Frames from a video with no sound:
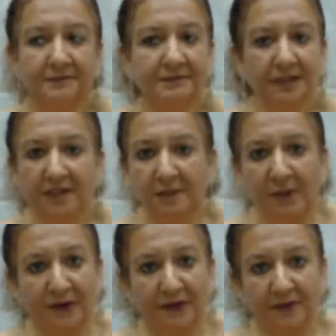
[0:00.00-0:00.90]
Think
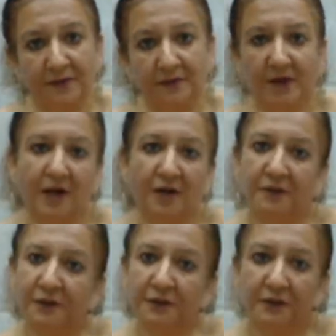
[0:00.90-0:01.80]
about it. How
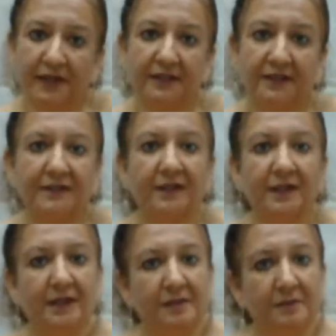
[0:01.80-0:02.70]
would you rate it
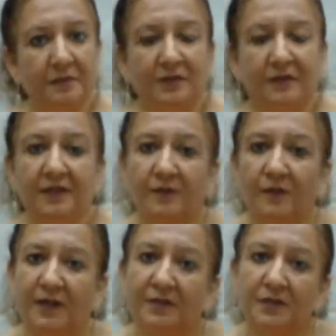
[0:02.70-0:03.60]
between
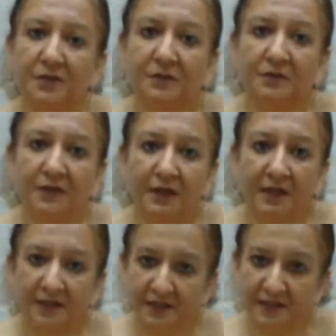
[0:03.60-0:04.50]
1 to
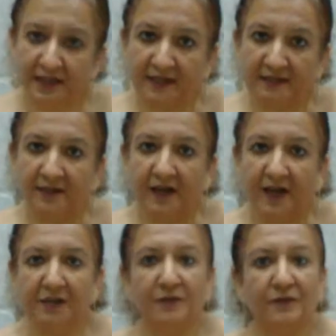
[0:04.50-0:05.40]
10?
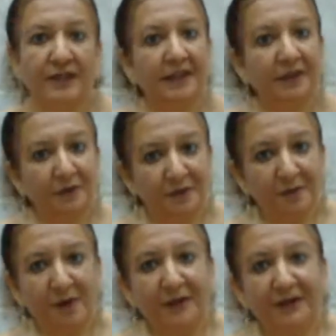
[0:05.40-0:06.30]
Are you feeling good
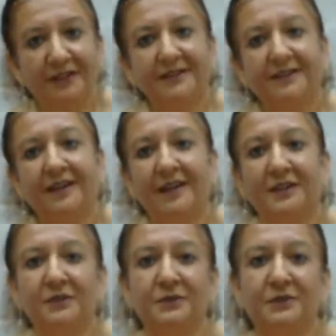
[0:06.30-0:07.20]
about it? Are
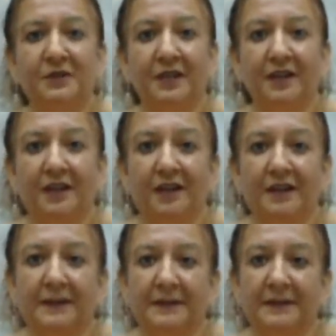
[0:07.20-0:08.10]
you
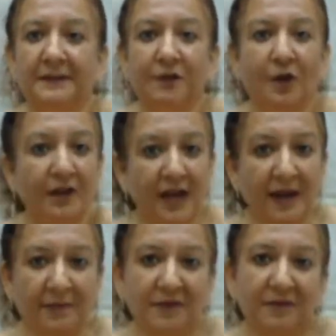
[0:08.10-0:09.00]
not
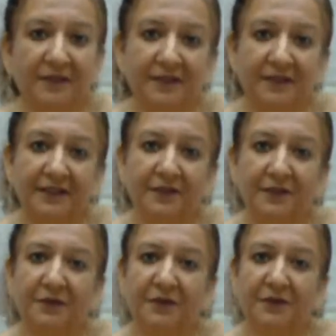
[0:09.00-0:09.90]
happy with it?
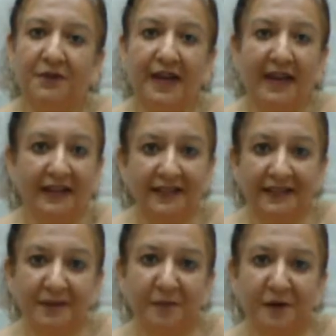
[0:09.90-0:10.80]
Or you're
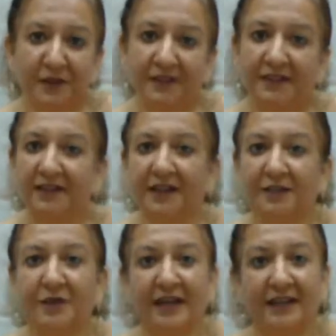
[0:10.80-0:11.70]
angry about it? Are
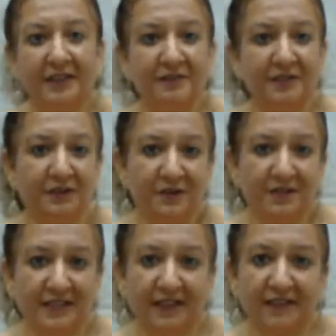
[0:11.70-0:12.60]
you angry with
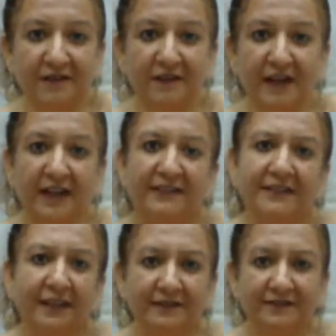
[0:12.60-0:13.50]
yourself? At
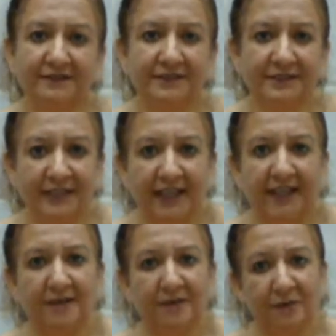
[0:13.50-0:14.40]
that
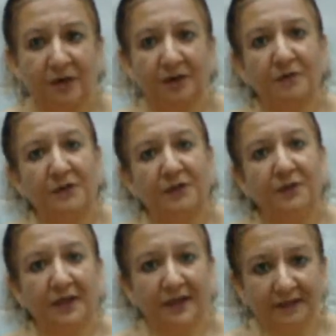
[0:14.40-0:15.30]
scale, what would you
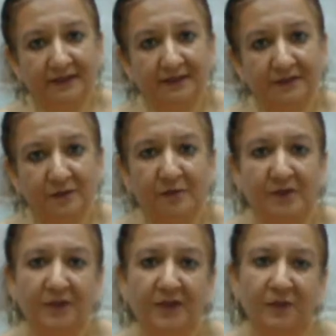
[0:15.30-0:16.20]
rate it? So
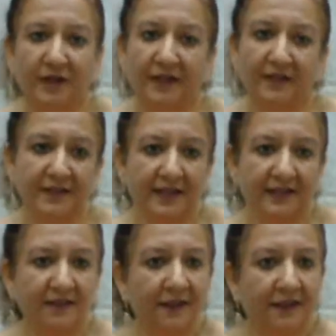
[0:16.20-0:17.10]
between 1 and
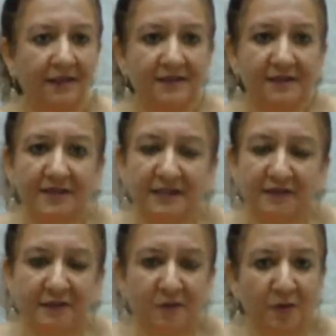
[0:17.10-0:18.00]
10, just
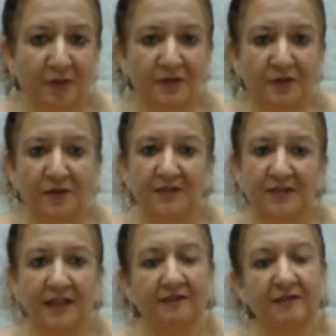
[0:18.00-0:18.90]
give a moment to
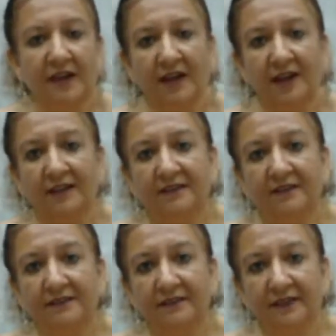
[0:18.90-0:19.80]
yourself
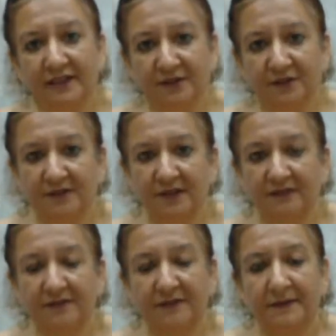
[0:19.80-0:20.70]
and rate yourself.